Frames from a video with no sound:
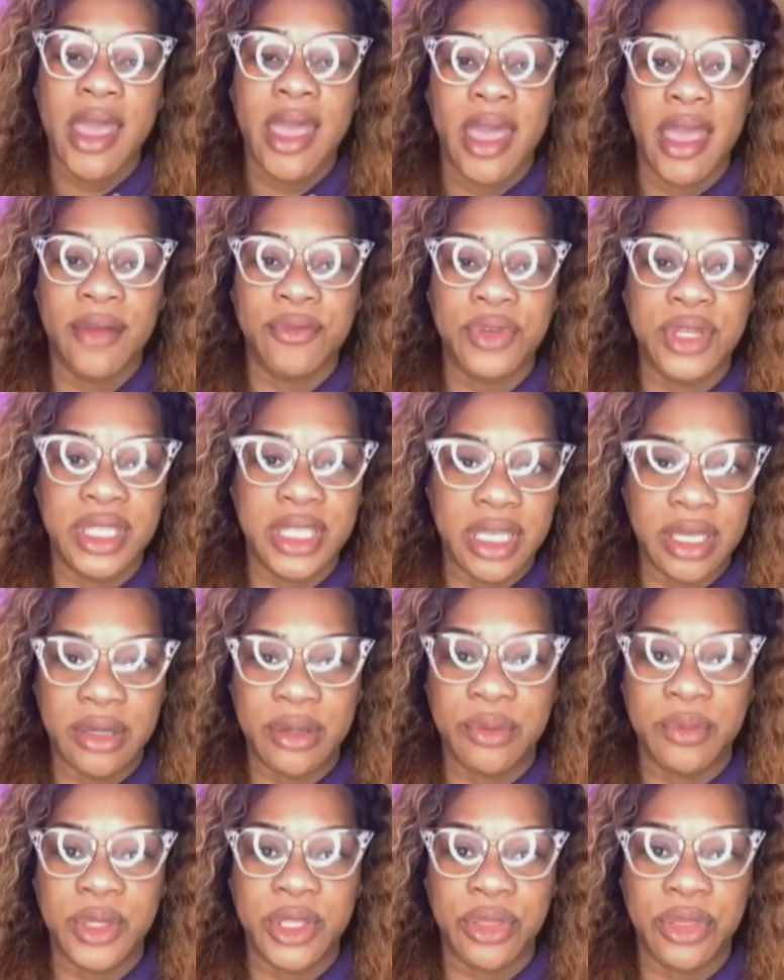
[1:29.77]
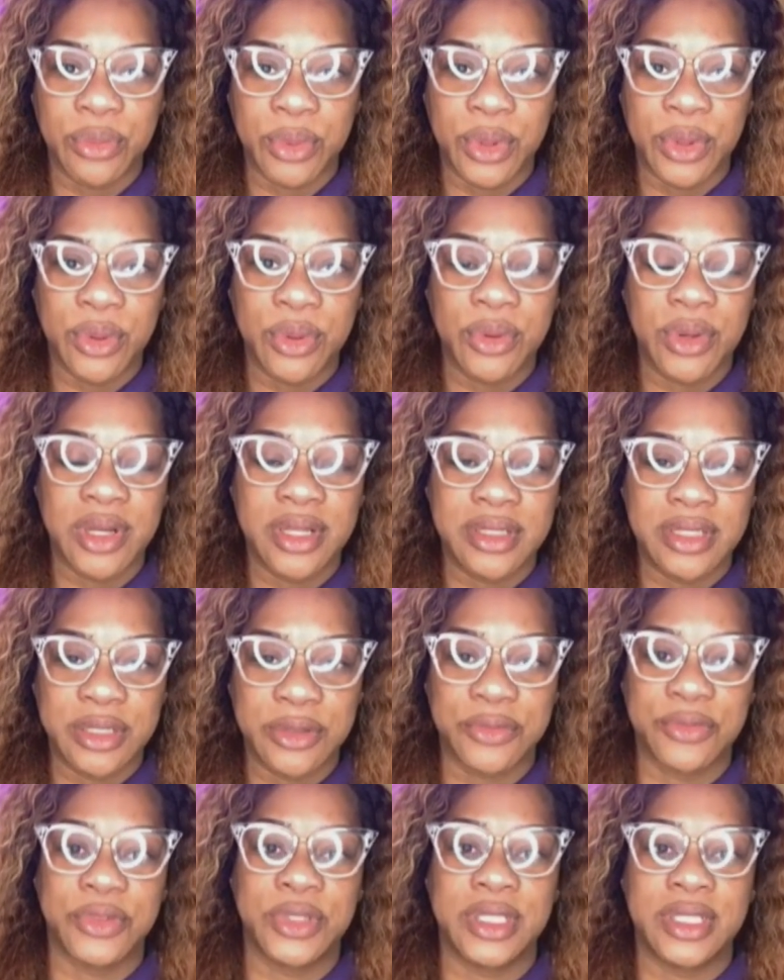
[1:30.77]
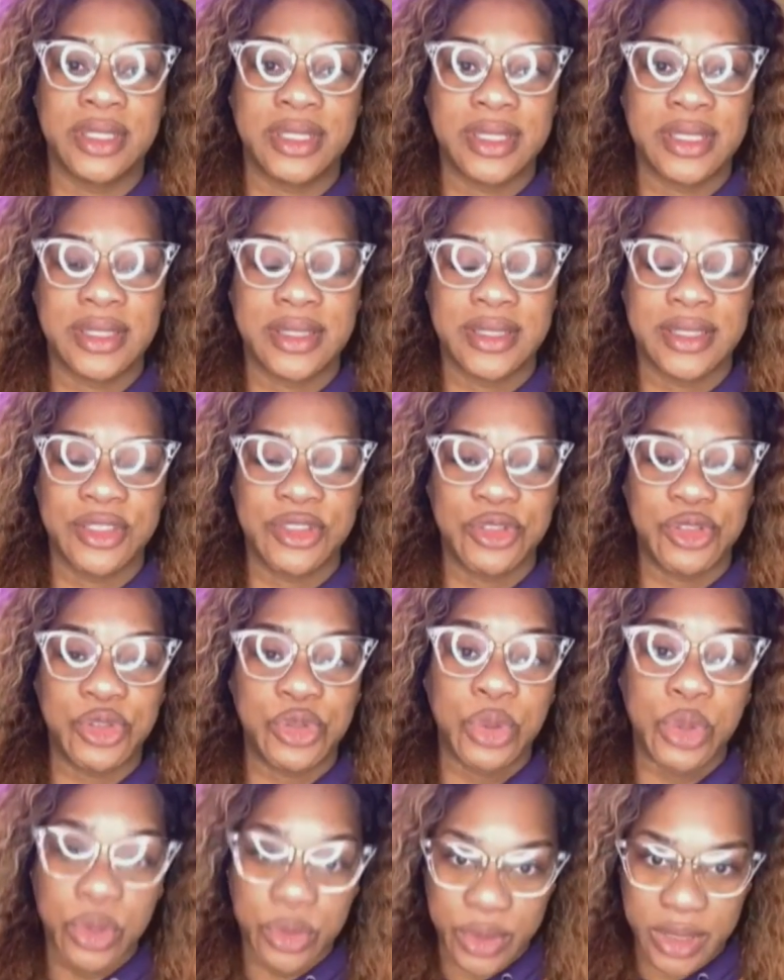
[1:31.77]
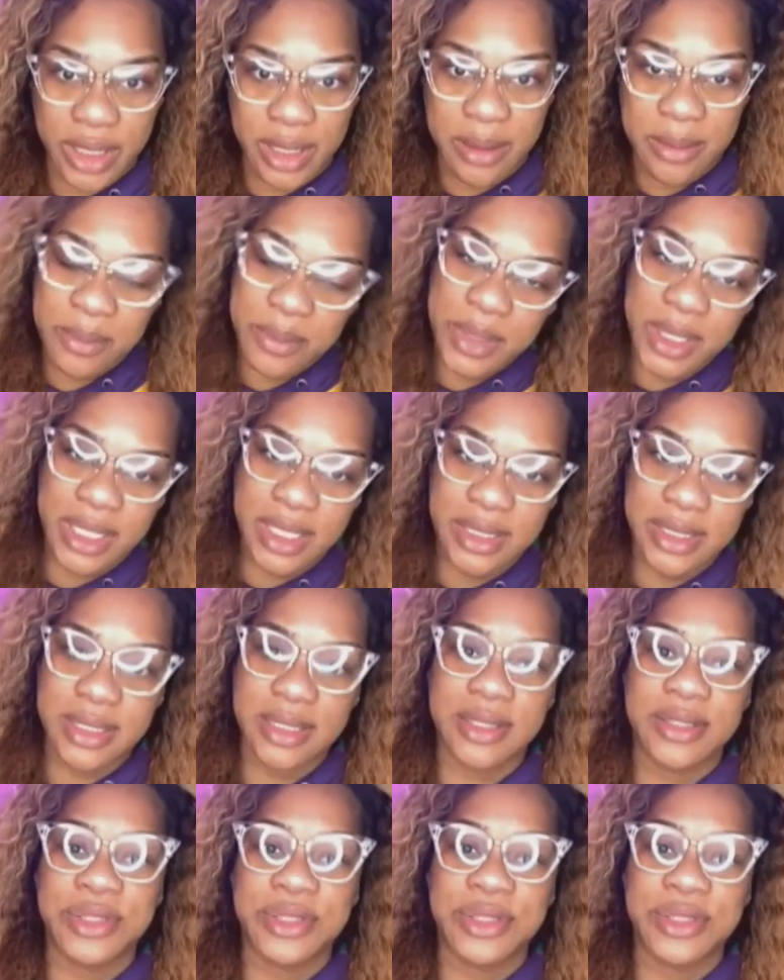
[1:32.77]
Every year, we throw a different jewelry piece.